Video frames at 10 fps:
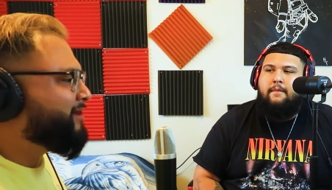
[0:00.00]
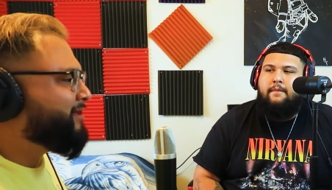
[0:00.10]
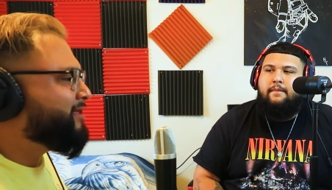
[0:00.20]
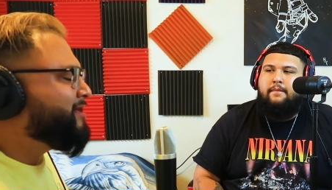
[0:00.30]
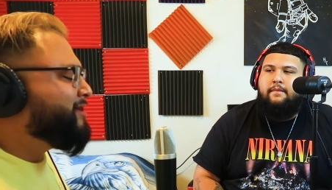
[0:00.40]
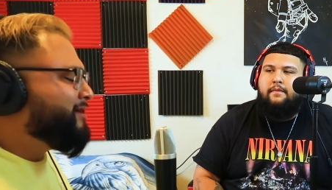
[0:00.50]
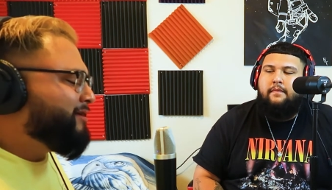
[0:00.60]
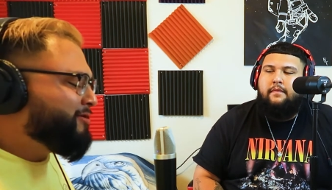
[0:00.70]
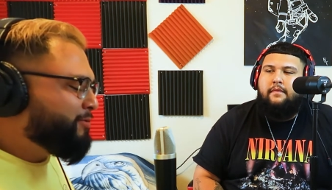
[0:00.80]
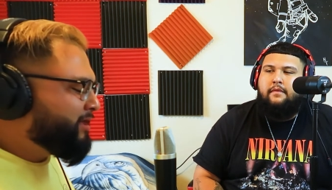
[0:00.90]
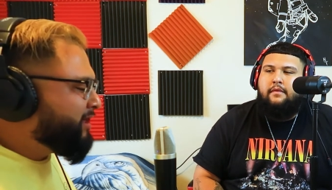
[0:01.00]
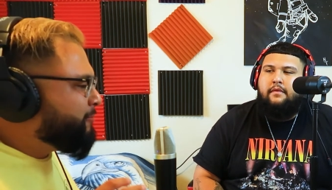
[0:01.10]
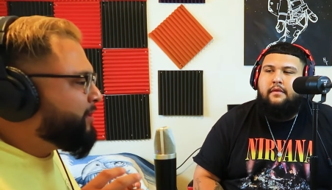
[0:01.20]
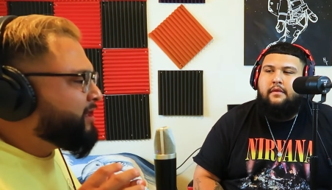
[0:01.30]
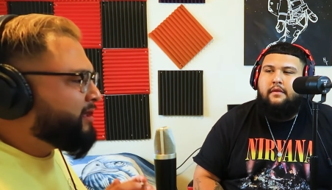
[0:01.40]
Speaker 1: I you, we
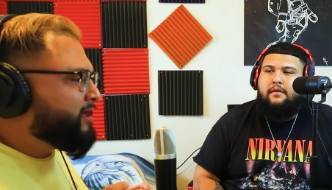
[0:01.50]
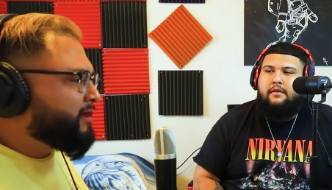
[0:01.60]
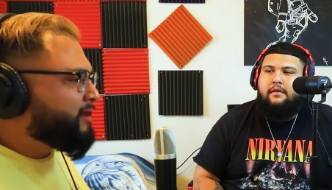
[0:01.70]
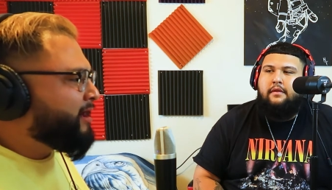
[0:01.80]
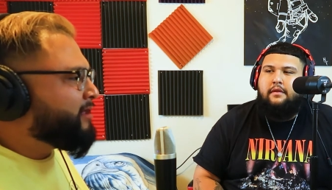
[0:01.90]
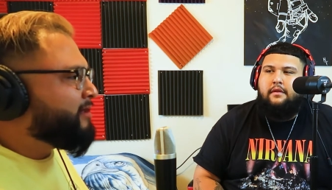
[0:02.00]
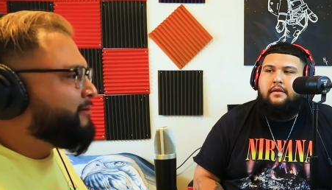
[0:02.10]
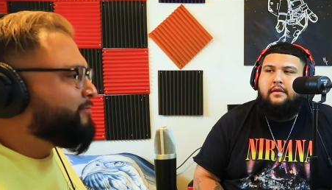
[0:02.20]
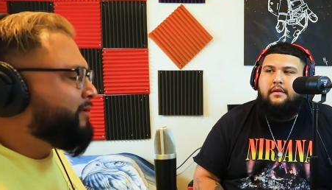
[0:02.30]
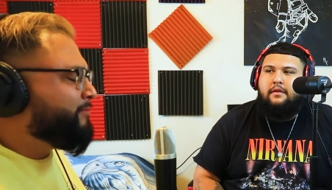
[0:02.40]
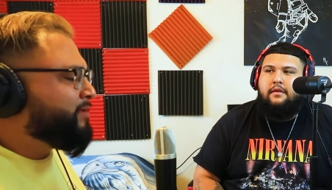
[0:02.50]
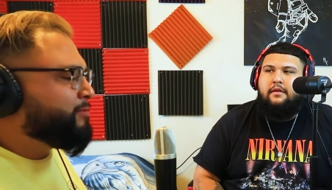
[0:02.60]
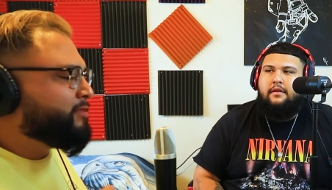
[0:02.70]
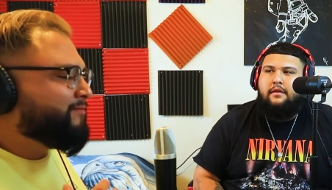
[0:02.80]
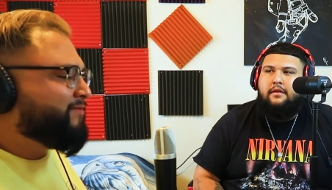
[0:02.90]
can we can get caught up on
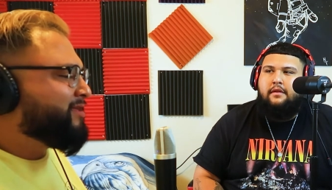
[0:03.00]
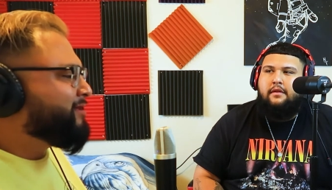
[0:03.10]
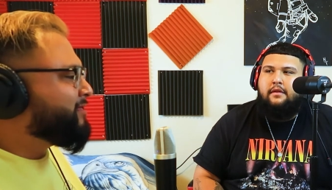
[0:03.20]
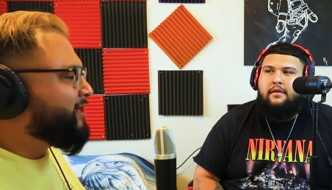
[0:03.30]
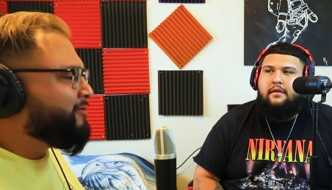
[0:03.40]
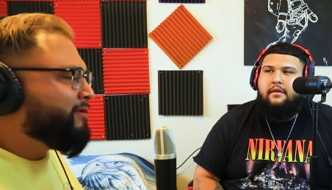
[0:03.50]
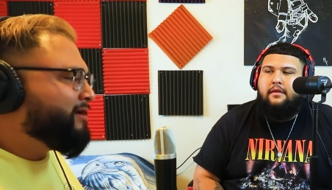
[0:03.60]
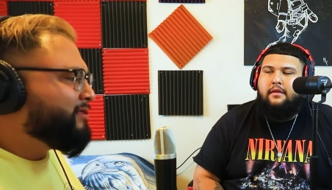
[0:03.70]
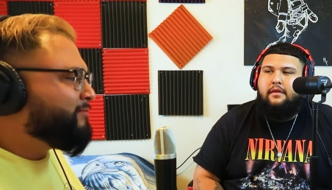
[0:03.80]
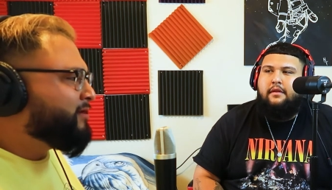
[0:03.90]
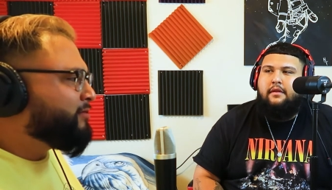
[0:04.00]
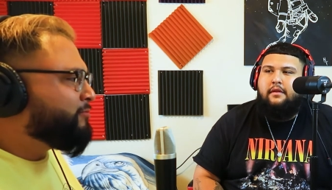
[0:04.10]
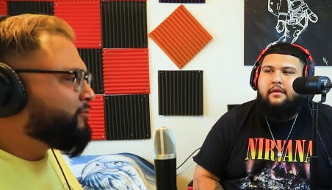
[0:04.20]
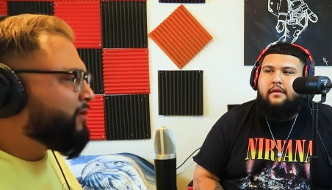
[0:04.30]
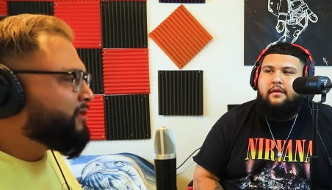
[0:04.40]
people's opinions like crazy because
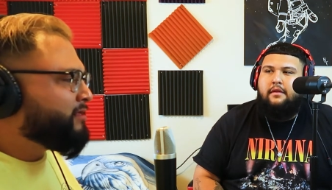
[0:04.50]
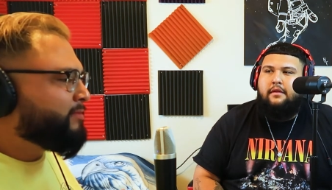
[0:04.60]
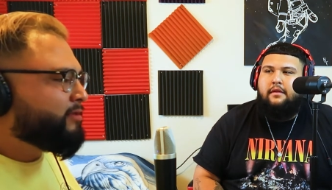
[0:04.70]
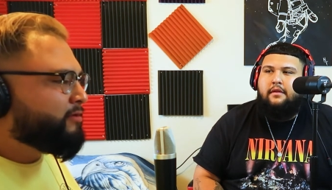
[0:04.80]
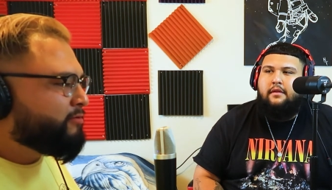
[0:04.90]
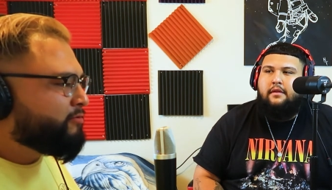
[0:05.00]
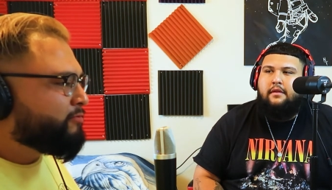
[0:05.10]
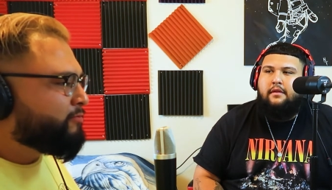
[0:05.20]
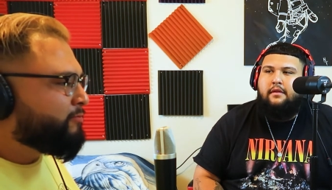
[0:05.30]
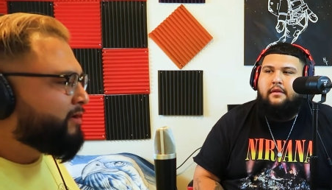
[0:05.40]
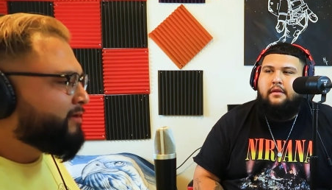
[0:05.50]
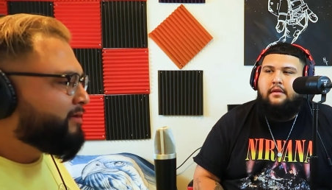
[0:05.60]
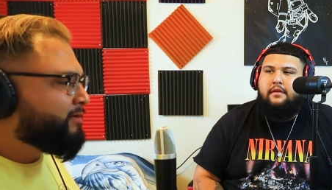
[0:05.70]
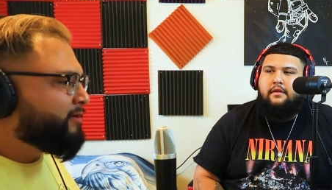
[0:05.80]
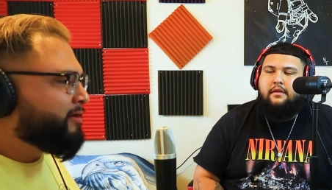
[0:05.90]
we're trying something new uh,
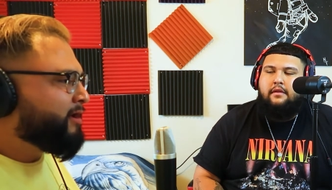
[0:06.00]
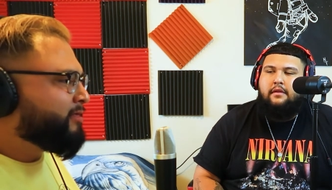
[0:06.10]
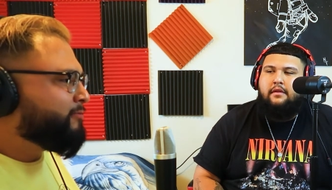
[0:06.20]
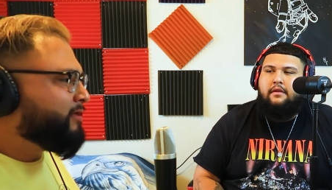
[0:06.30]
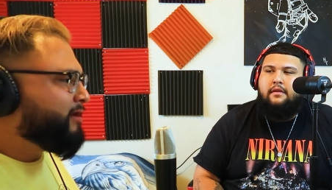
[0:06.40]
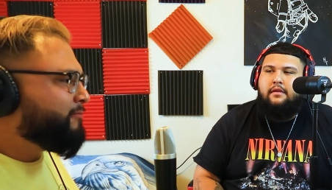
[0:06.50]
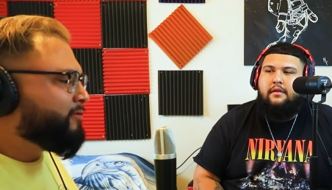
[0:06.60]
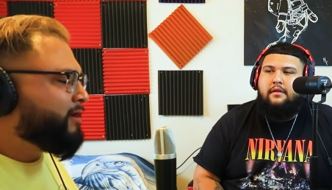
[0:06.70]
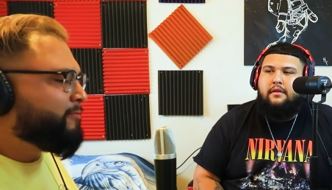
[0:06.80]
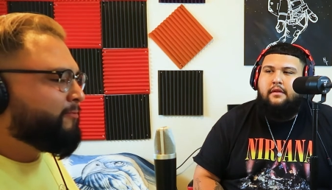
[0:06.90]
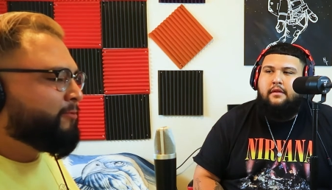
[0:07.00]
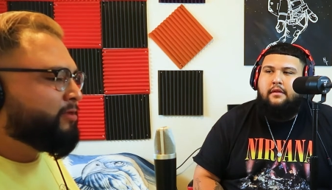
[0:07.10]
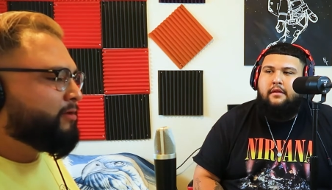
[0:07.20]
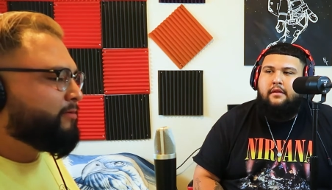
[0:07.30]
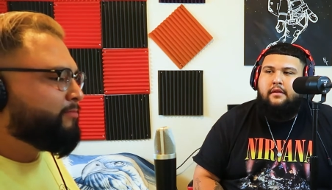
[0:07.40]
in our heads. We're like we're not
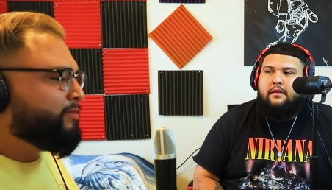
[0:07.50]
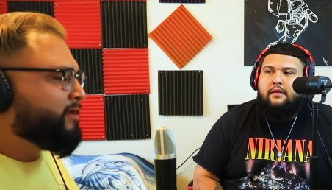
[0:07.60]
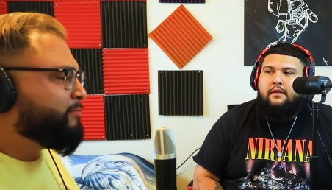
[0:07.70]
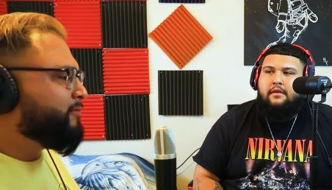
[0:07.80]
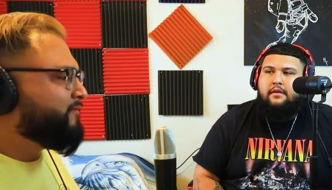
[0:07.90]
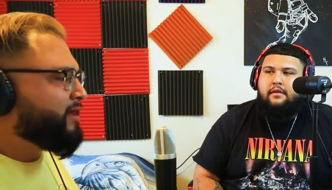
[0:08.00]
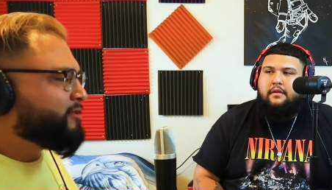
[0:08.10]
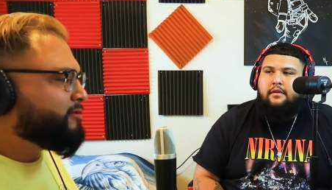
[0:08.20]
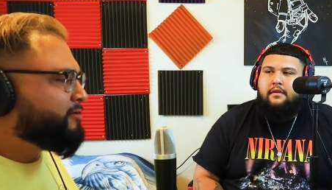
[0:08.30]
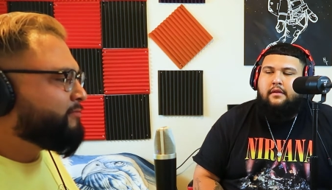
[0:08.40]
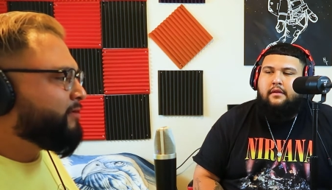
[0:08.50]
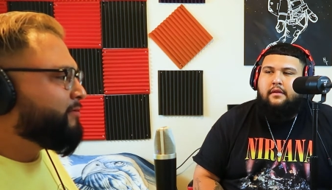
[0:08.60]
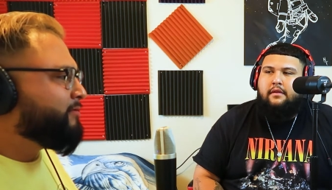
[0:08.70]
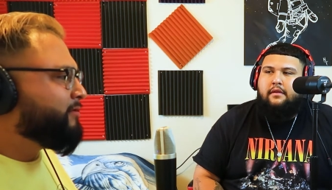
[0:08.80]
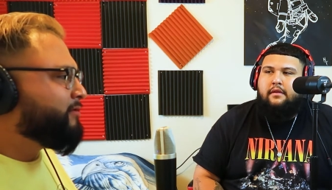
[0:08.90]
really big and professional,
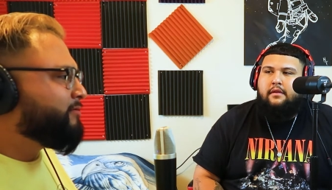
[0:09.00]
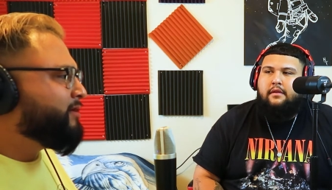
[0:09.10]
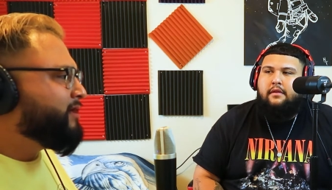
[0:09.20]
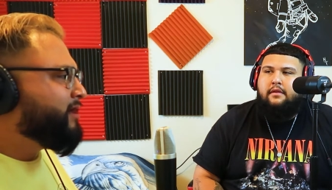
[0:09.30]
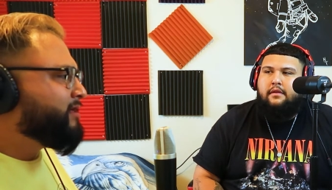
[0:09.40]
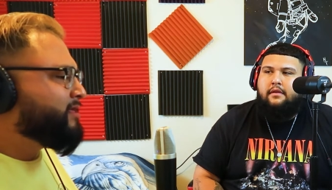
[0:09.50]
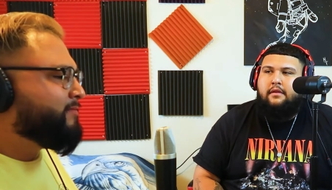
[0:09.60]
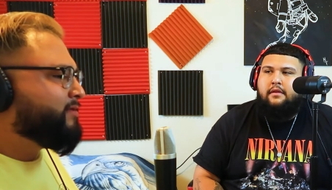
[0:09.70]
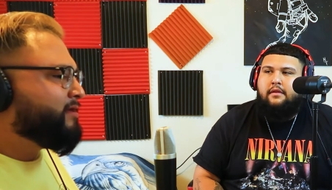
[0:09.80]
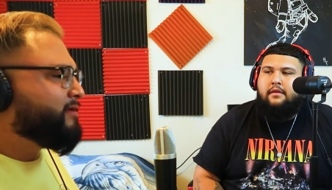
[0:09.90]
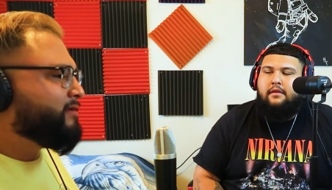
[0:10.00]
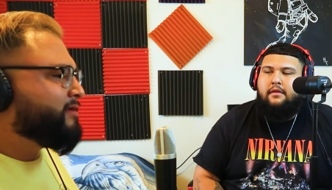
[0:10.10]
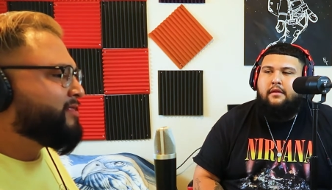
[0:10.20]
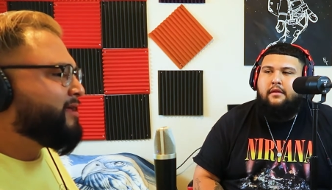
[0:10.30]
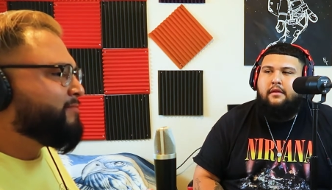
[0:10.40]
but you know at same thing
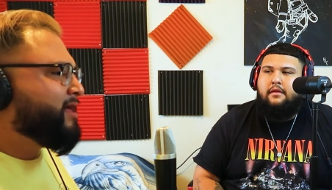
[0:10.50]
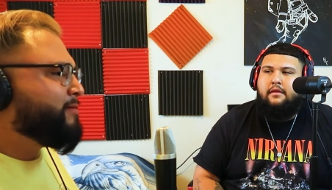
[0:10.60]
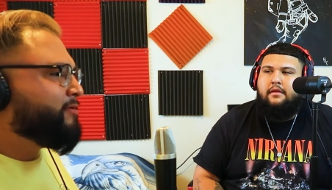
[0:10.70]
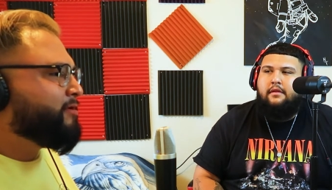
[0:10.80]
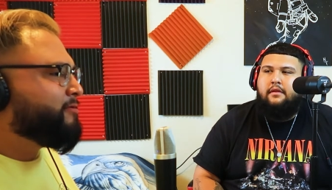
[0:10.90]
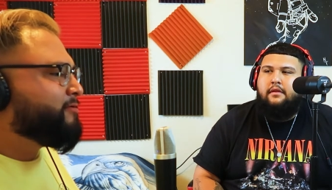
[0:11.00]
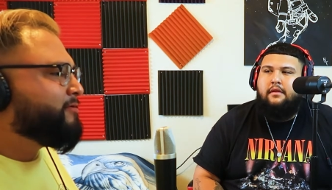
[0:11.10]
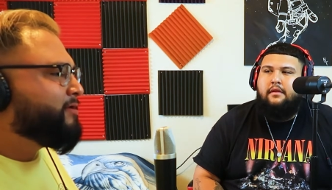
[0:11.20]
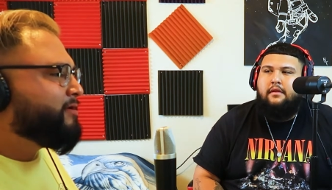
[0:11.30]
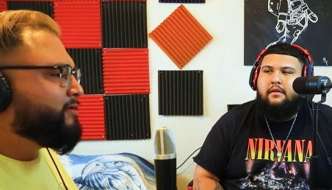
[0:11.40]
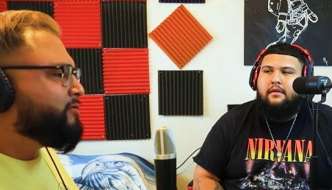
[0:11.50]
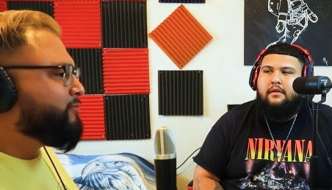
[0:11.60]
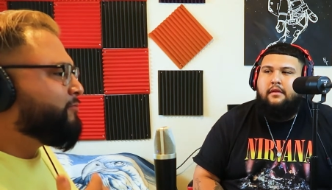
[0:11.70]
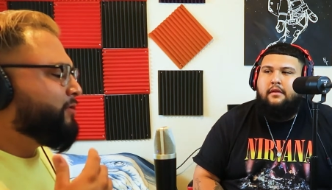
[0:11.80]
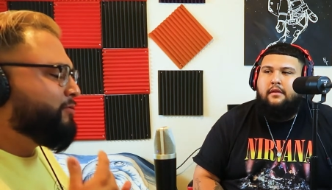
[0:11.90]
at same time you know you we